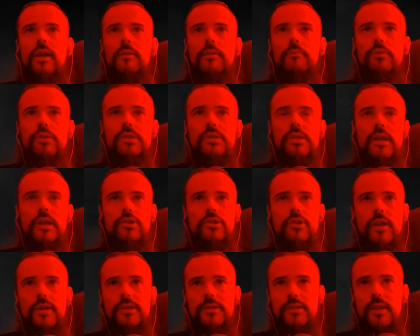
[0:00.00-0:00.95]
Boots are
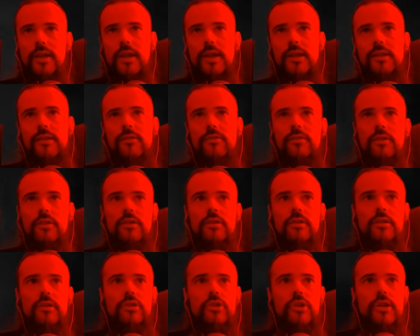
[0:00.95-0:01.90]
just
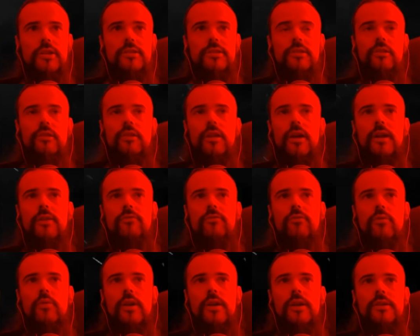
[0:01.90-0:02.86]
anything, just life
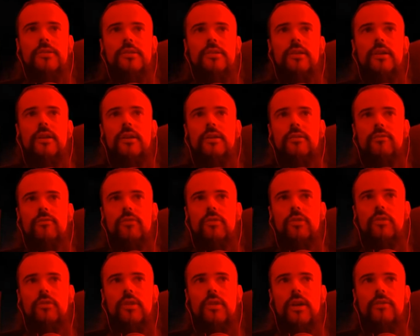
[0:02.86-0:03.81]
res and
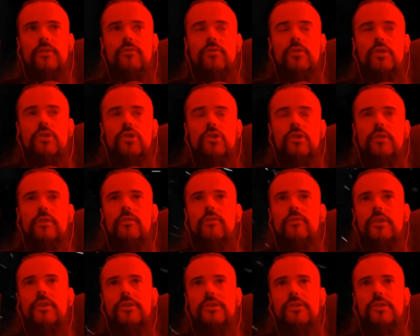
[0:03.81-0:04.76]
life regen.
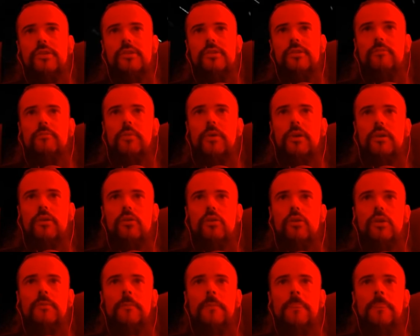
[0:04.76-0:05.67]
This is pretty good.